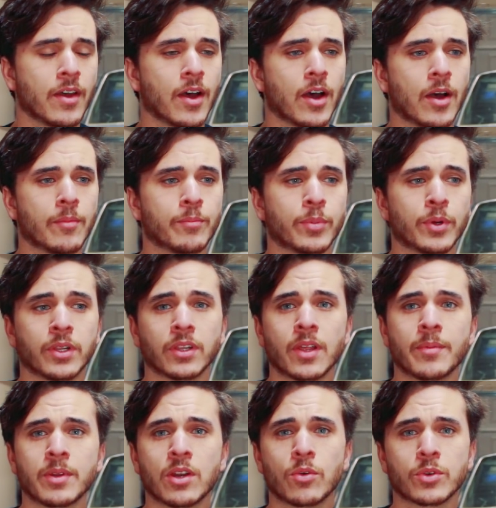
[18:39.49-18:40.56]
But let
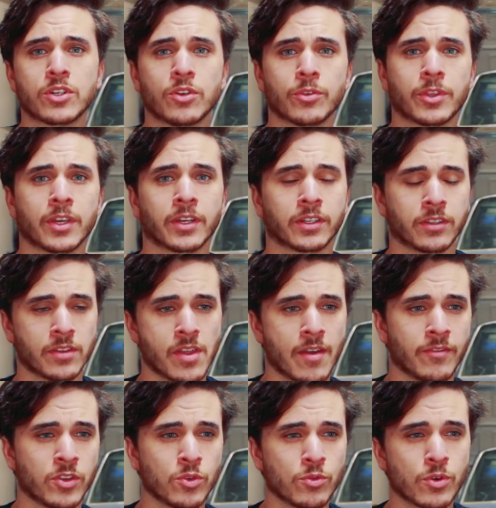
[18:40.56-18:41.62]
me know what you think.
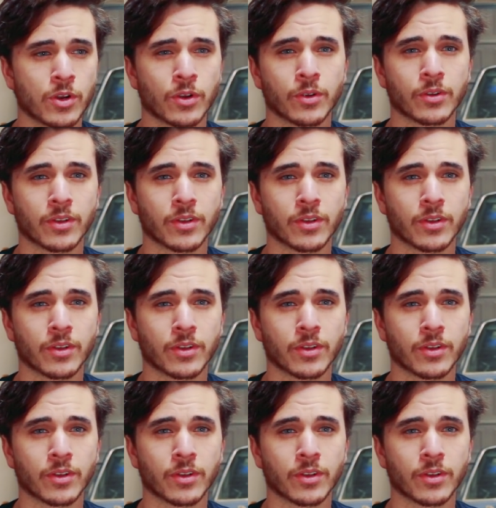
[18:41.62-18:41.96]
Have you heard